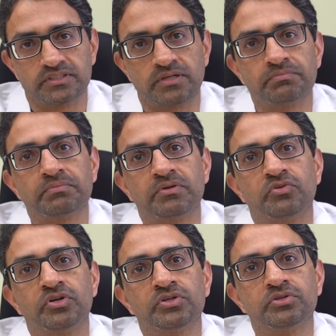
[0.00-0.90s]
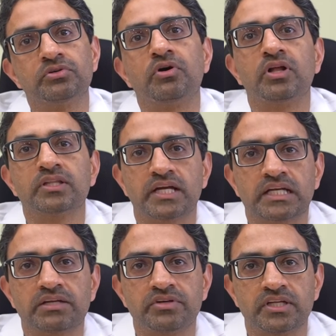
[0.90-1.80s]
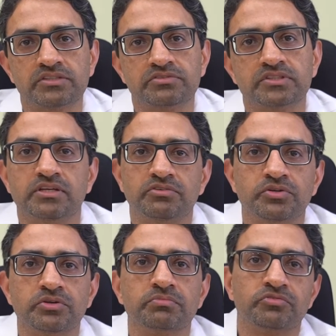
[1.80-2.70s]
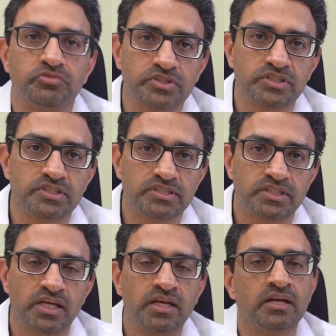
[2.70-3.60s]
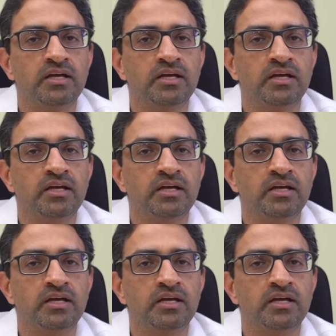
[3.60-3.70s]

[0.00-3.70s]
Some people want to do all the activities which they were doing before the surgery.